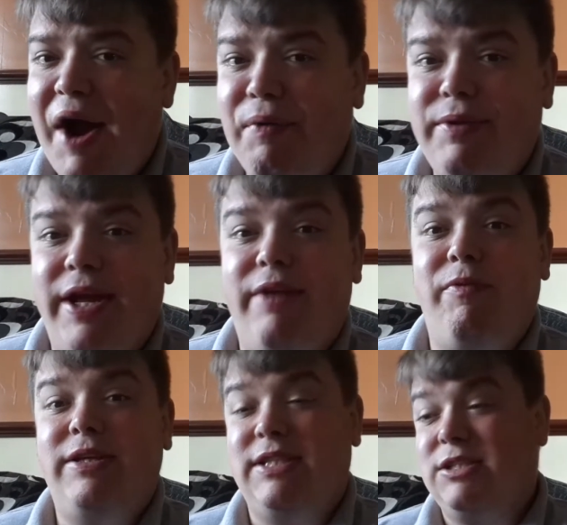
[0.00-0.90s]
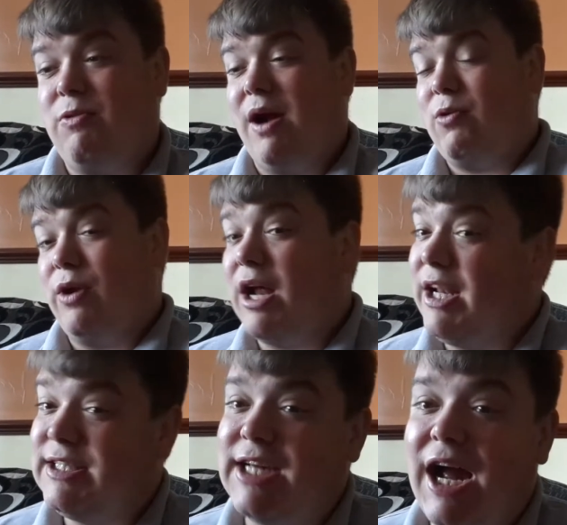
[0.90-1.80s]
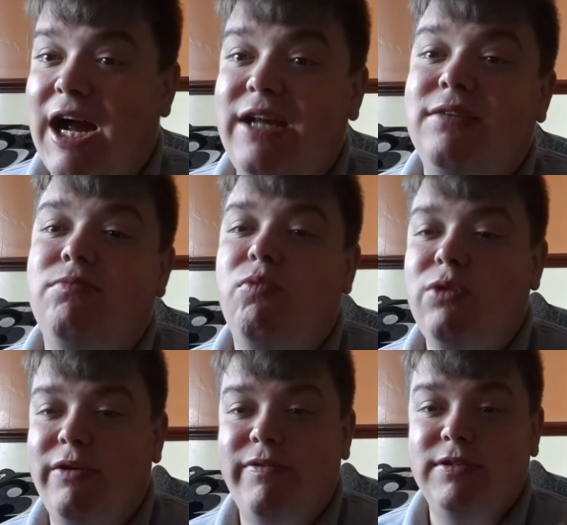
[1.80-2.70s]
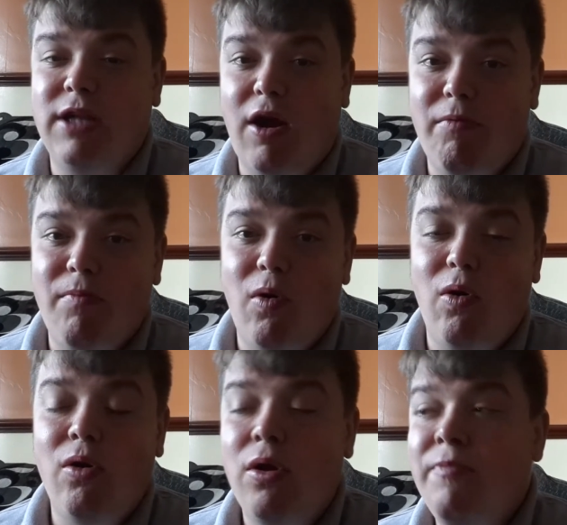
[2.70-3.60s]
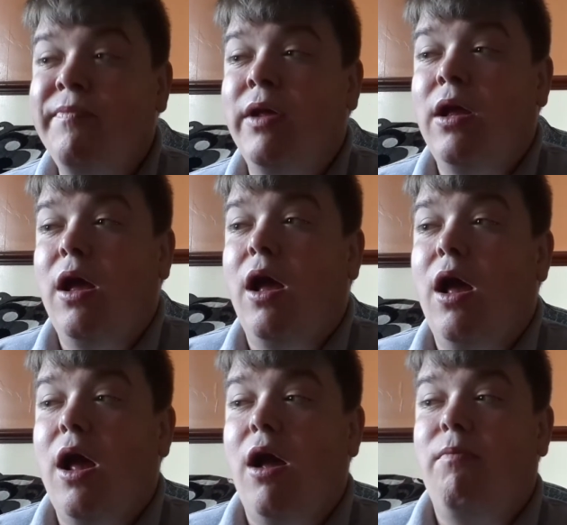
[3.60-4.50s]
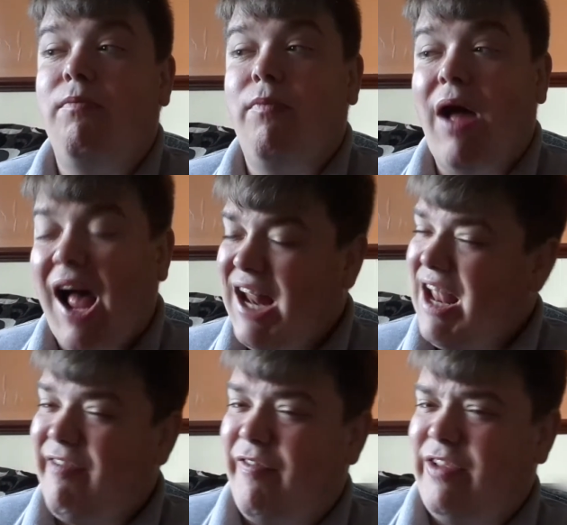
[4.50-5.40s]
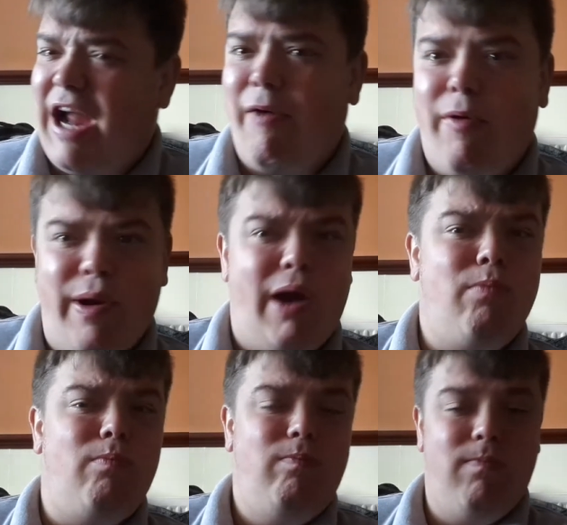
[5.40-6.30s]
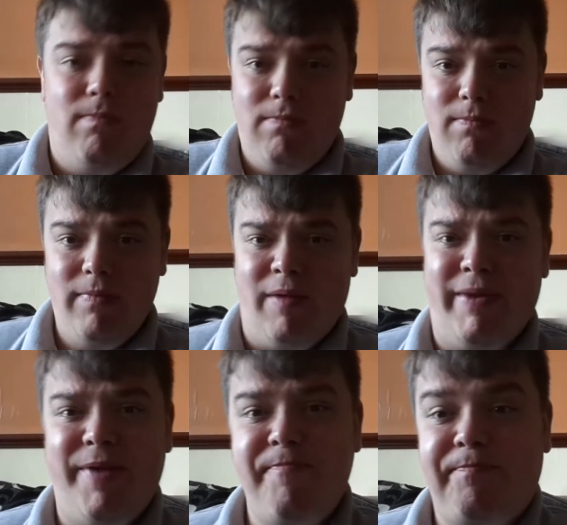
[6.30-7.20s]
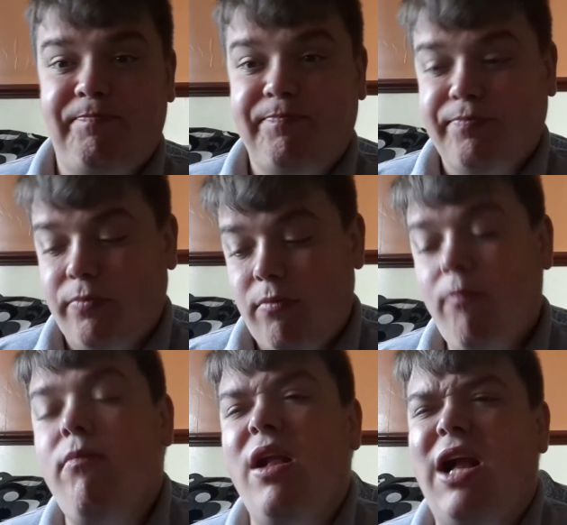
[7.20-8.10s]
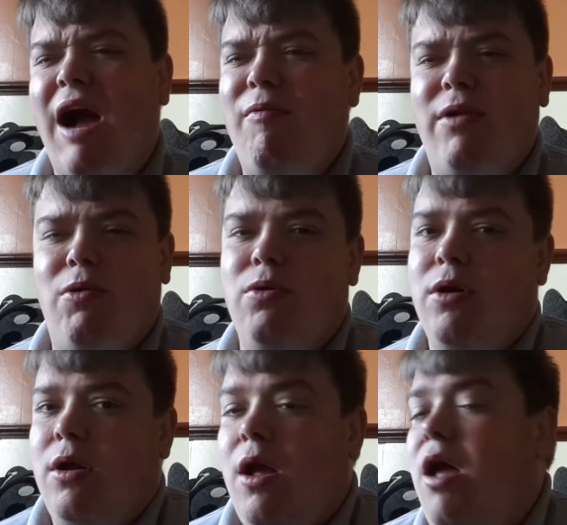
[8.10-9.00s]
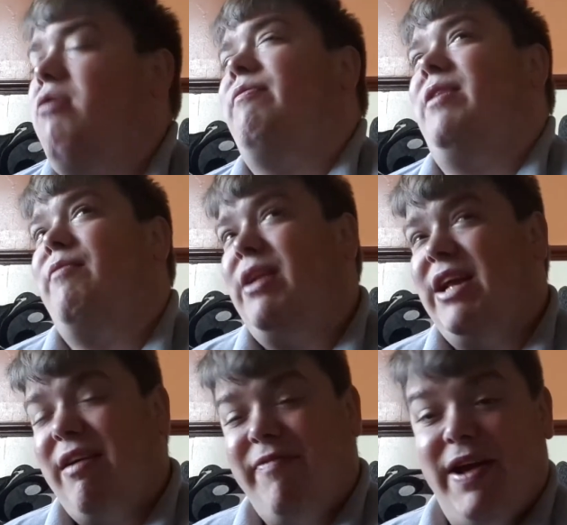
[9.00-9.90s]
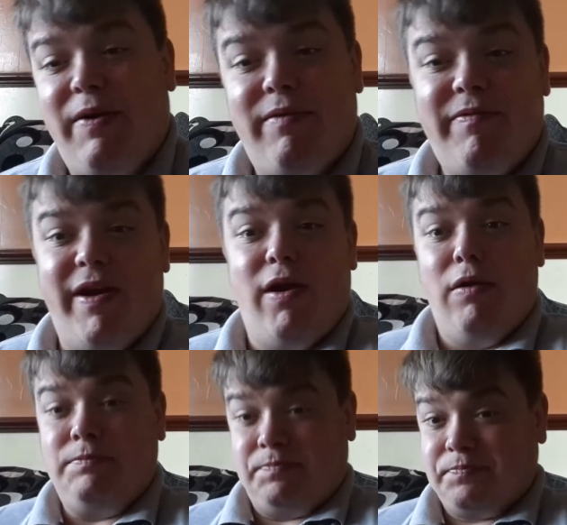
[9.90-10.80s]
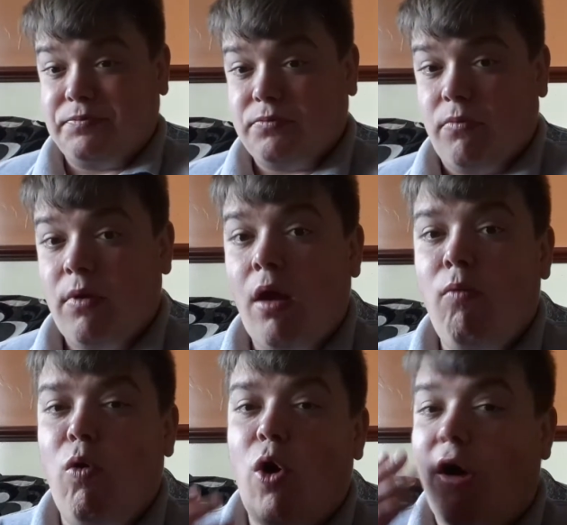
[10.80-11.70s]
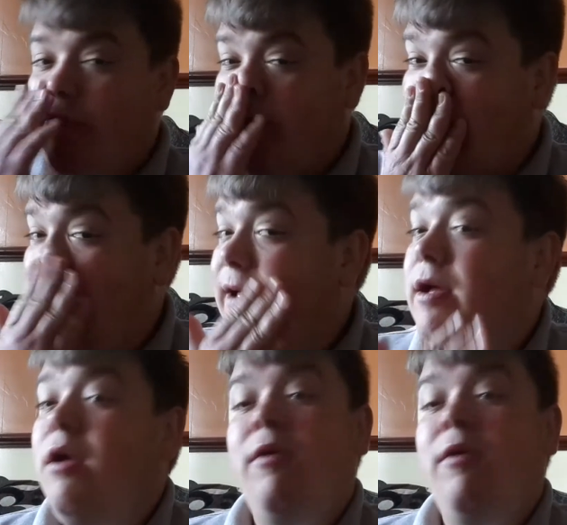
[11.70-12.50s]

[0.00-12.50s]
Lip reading: out there, which is quite good, and his height will give us a lot more. Out left, Cowell. I mean, Cowell, hopefully when he gets fitter and fitter, will offer that